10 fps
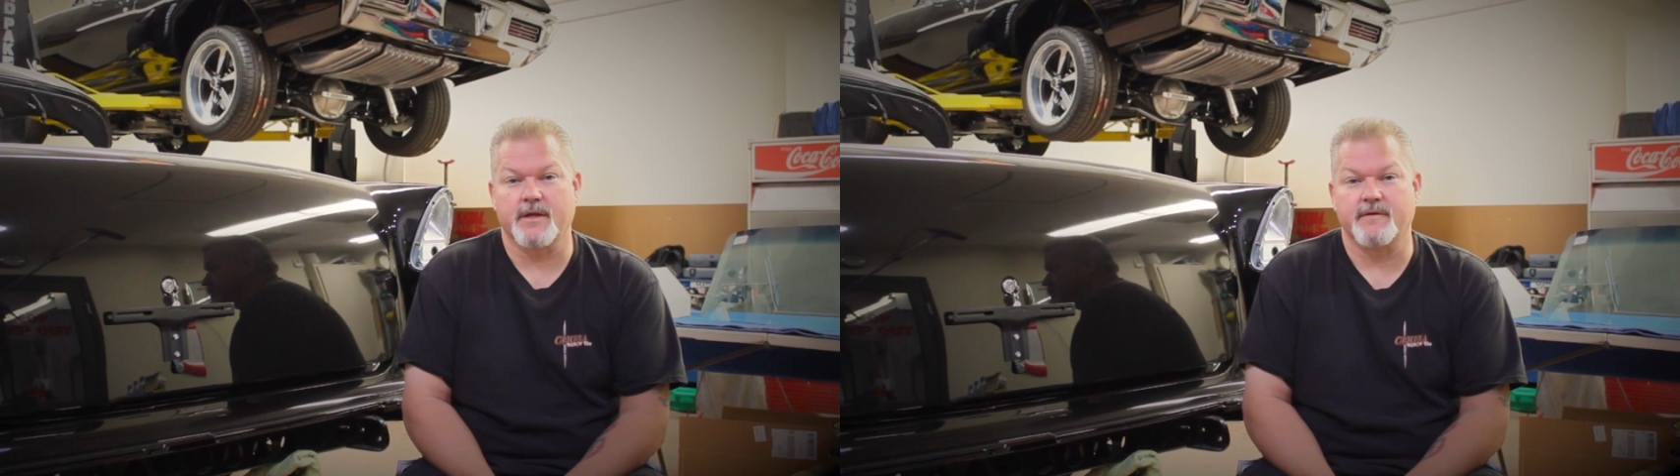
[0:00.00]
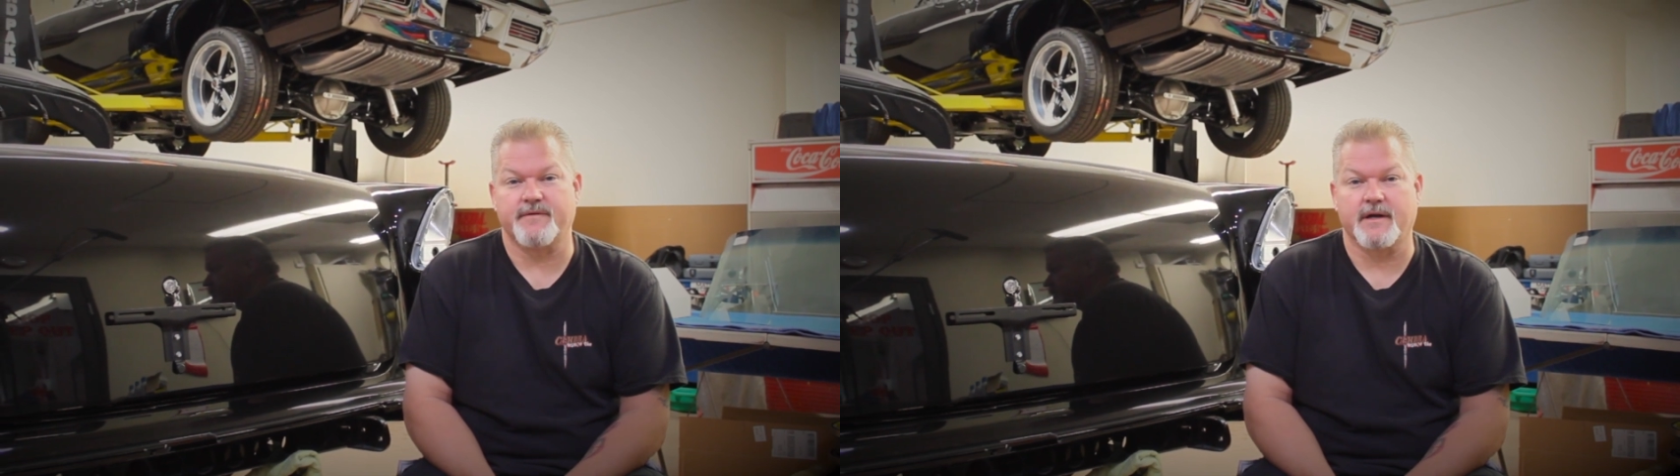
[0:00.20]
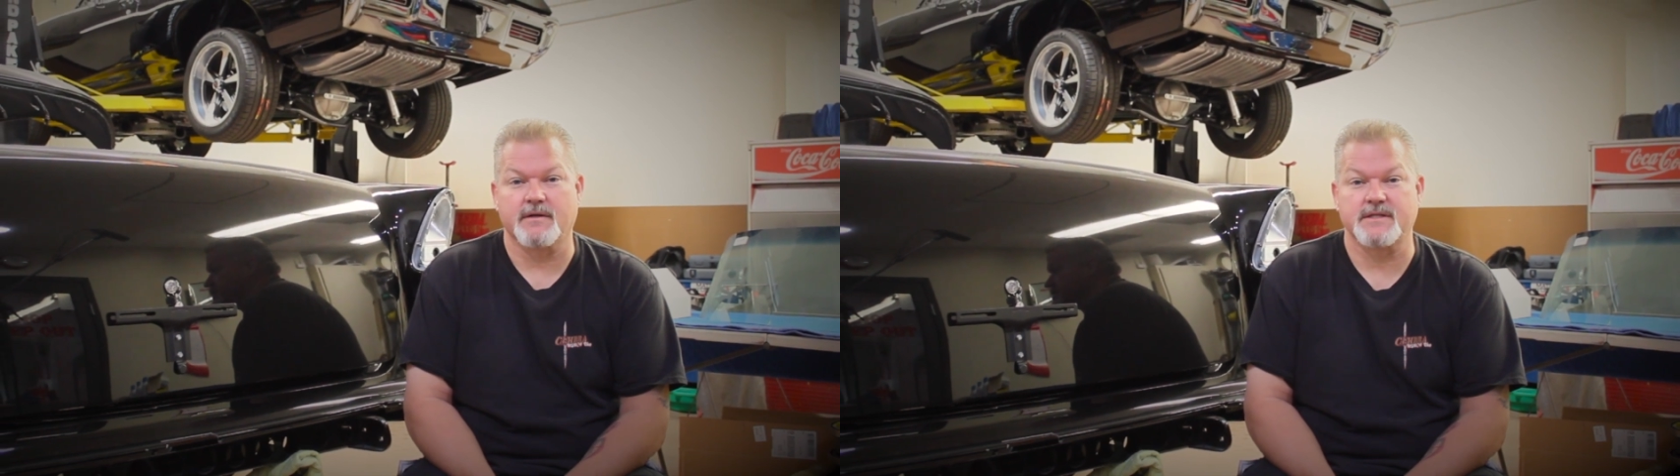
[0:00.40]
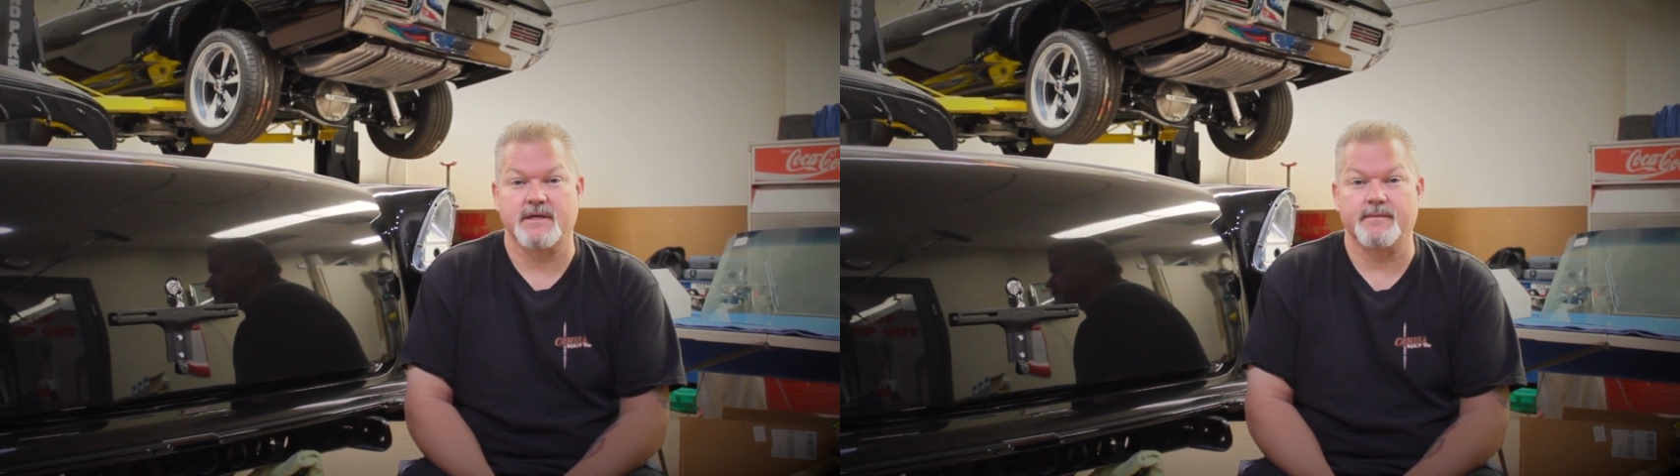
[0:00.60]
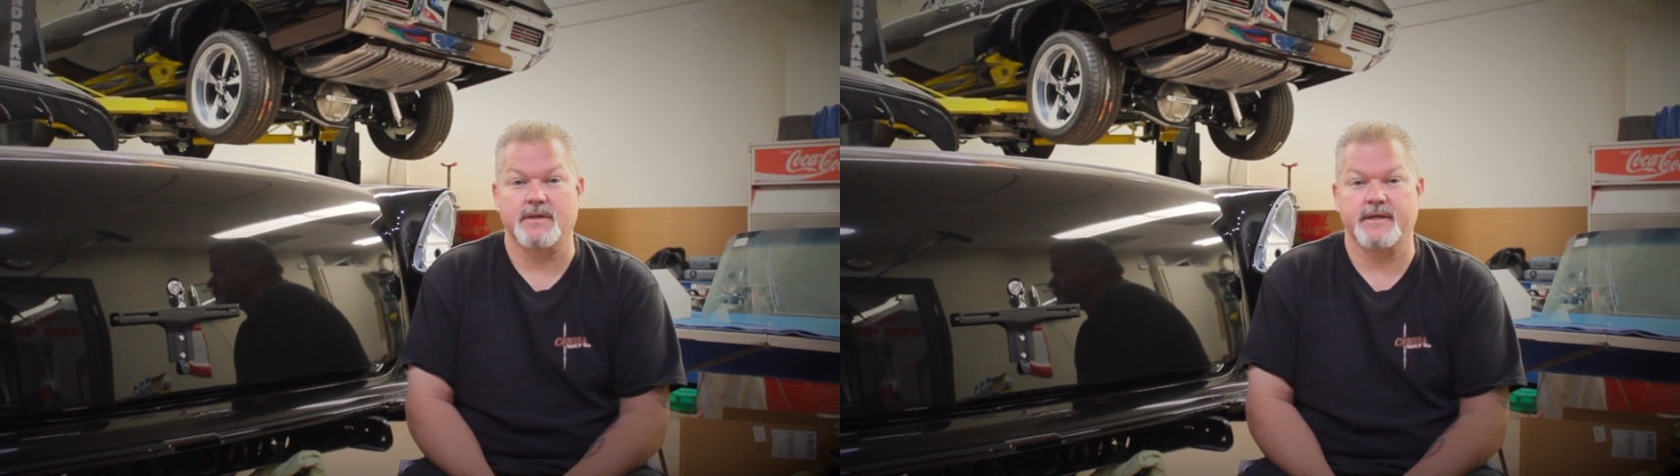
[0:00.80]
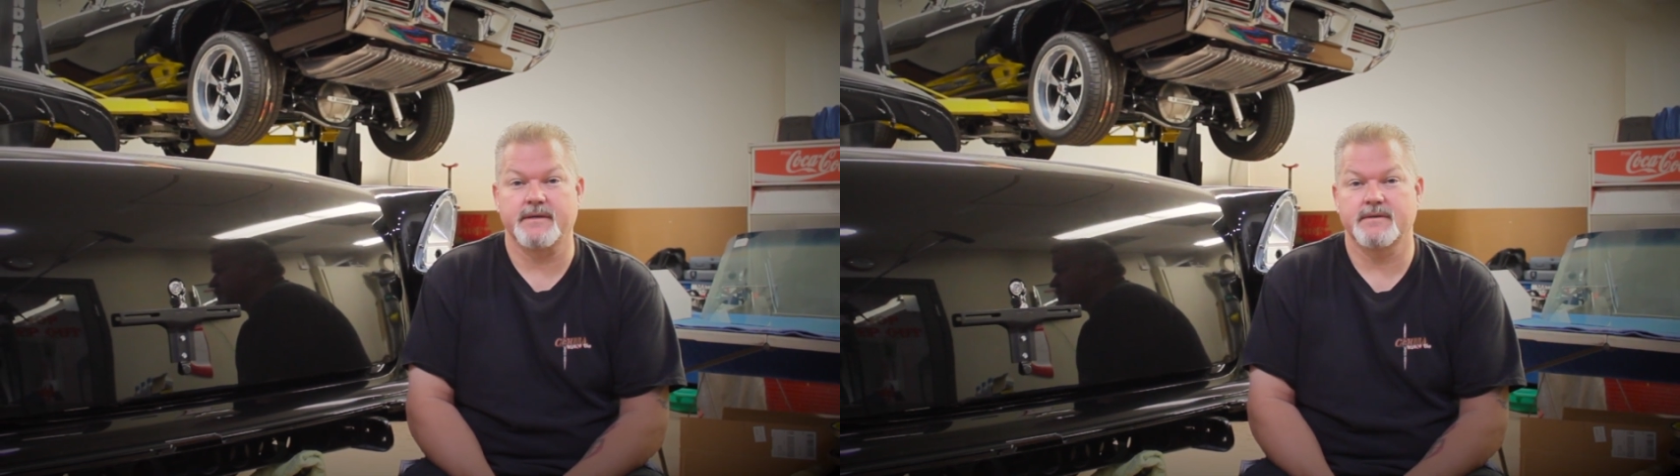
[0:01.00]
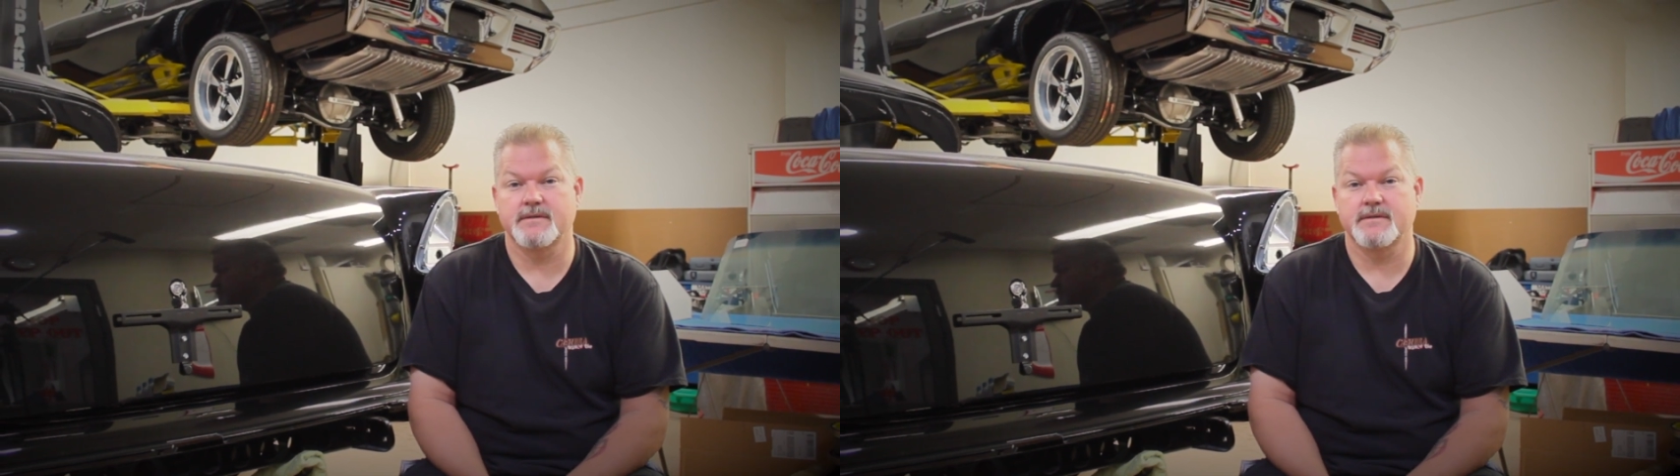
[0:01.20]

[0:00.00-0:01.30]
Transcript: in the final assembly.